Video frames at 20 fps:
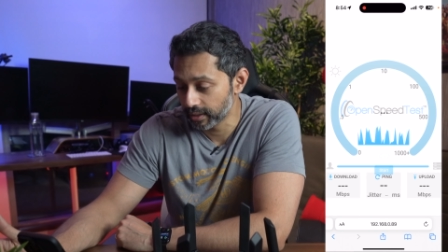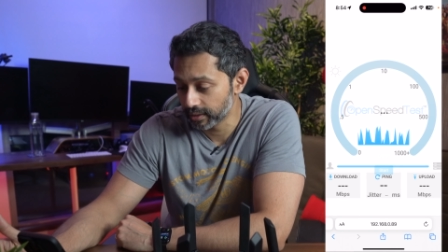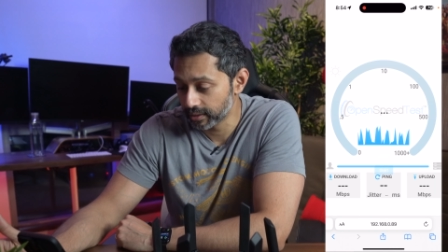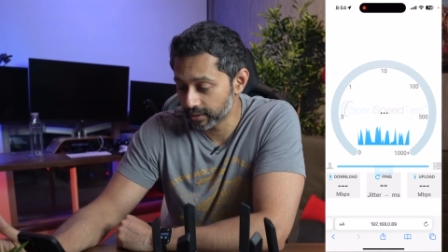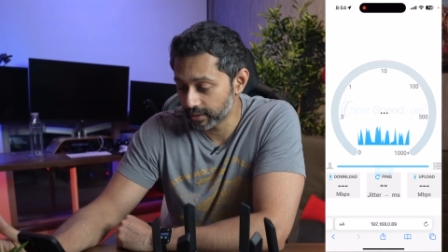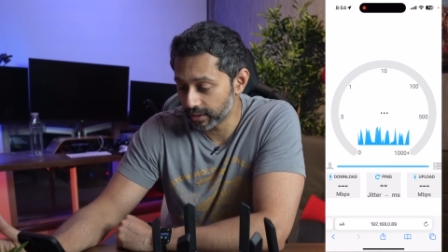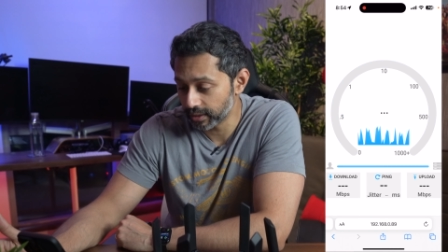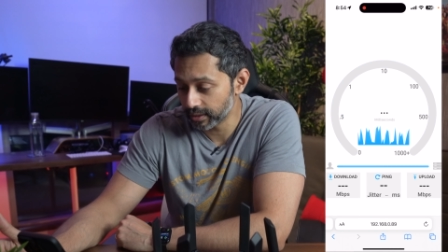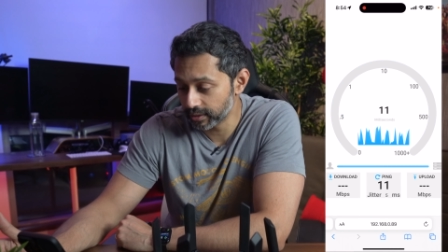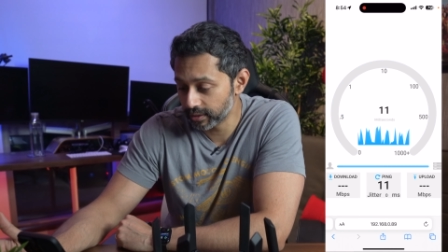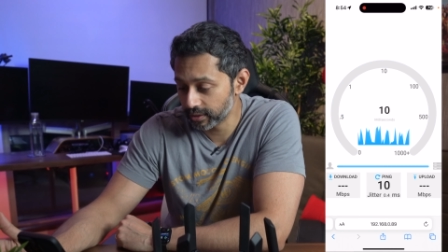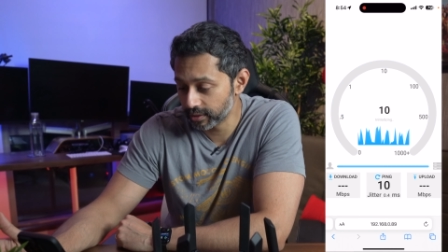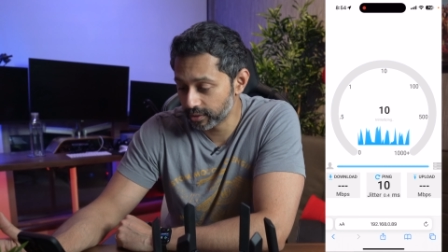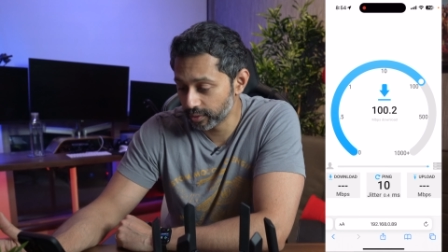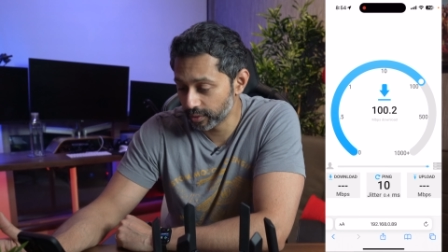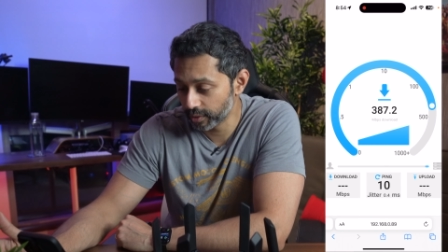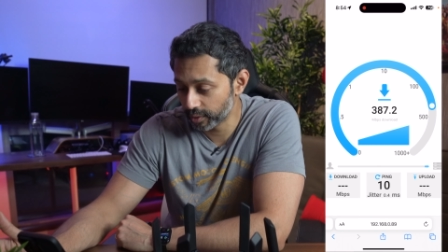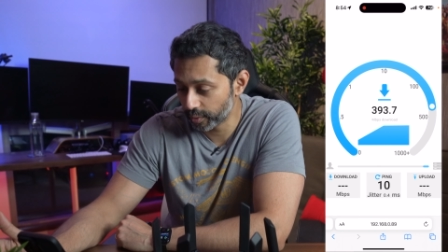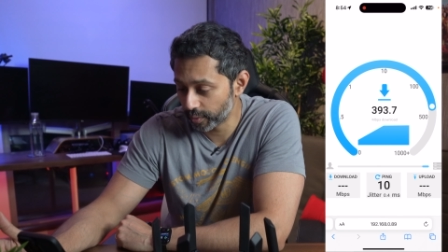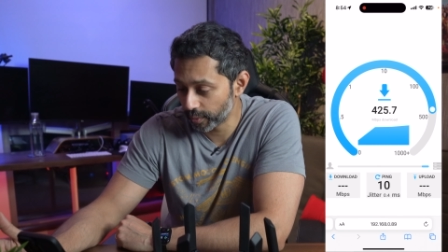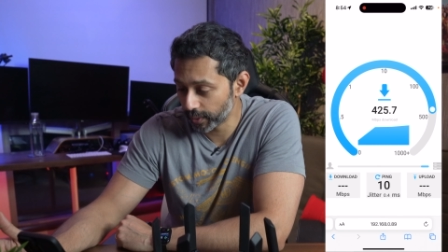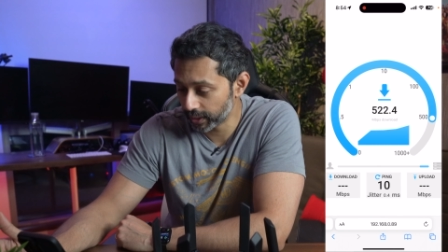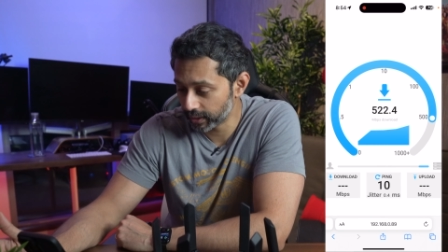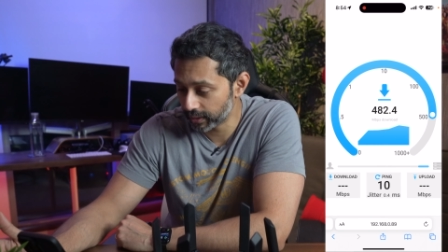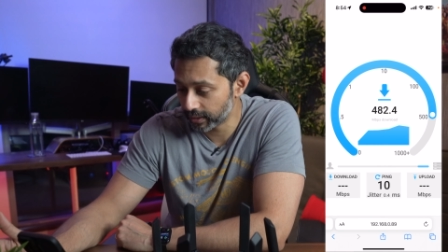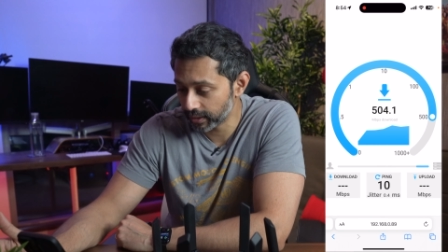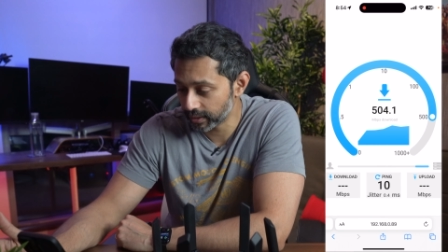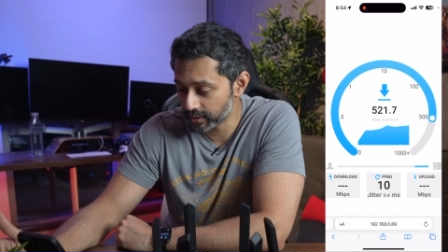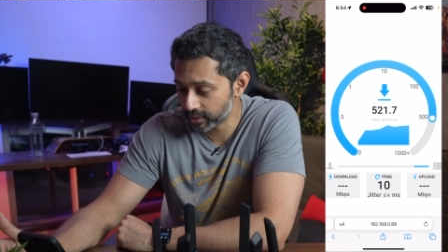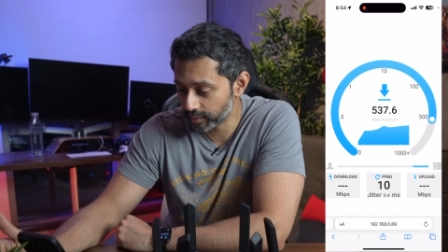So let's just do a quick
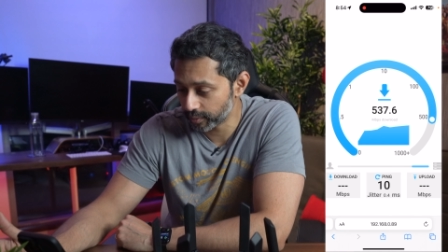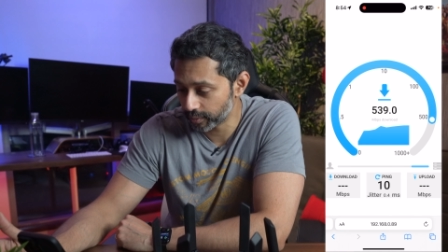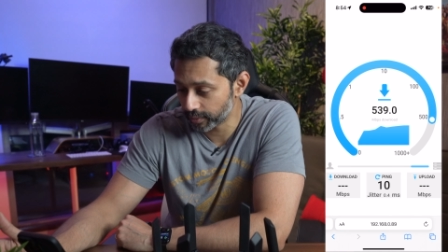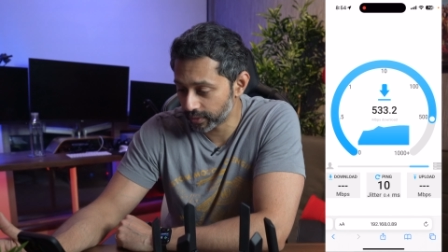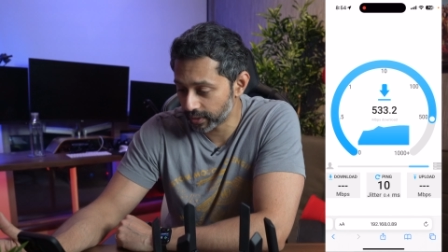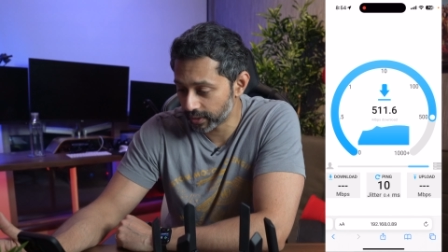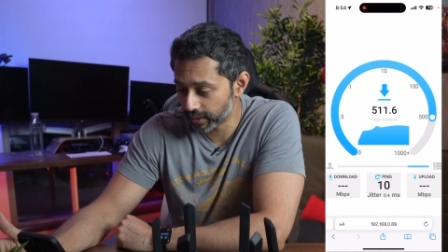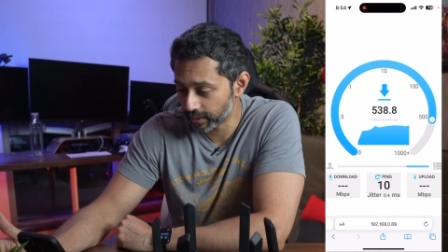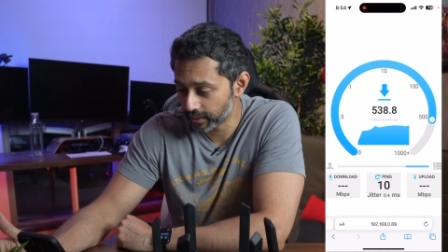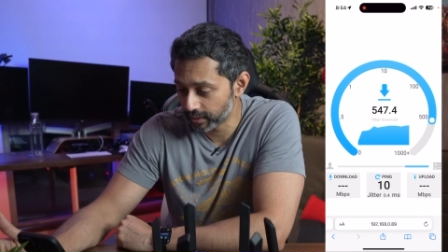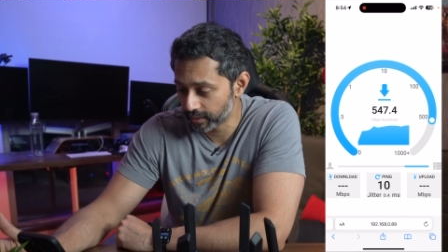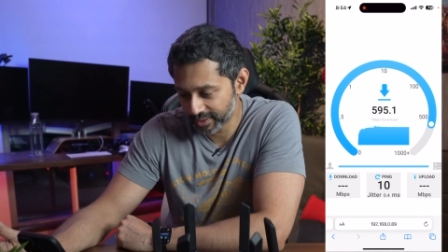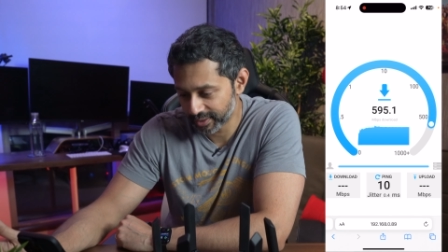test over there.